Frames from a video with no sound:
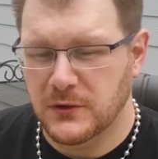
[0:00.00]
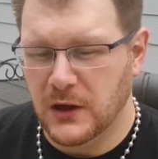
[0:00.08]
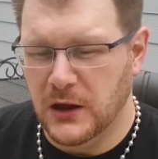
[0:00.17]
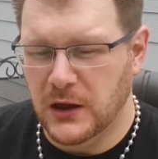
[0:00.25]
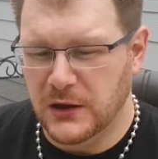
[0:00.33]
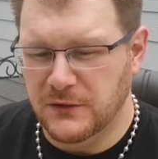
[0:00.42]

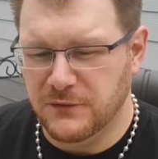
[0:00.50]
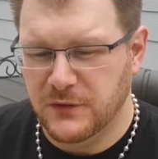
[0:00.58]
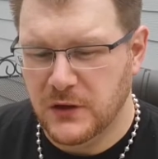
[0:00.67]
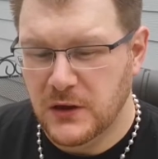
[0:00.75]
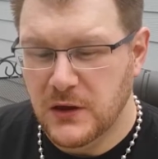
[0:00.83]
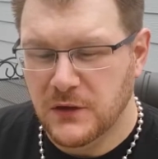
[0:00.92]
of
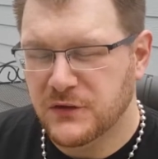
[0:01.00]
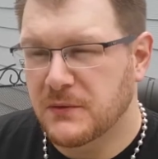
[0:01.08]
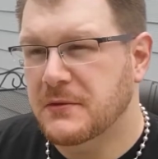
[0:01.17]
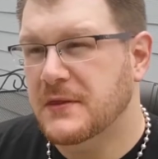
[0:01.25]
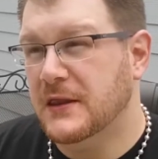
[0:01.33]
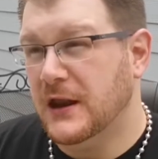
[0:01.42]

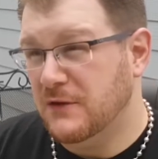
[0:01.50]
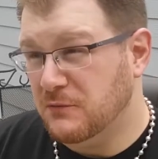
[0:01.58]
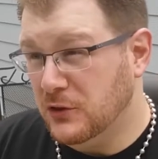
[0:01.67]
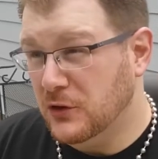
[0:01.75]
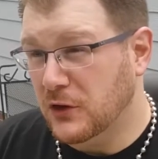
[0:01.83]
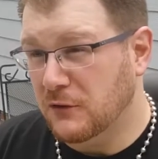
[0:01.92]
something that I've
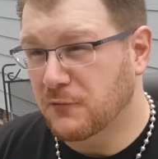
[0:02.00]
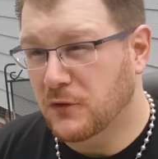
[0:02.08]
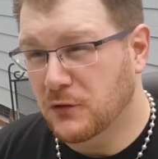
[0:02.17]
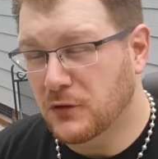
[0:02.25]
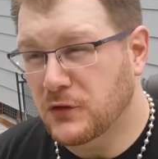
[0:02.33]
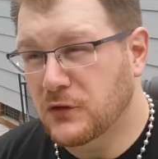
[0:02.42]
been looking
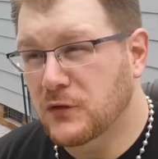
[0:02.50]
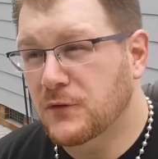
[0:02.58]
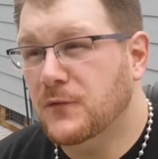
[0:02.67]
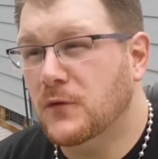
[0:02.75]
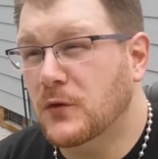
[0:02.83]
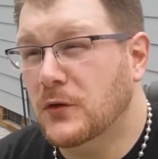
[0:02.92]
forward to
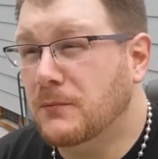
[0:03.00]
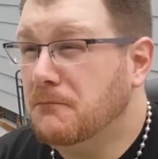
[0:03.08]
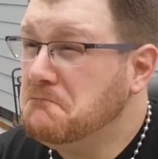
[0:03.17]
for,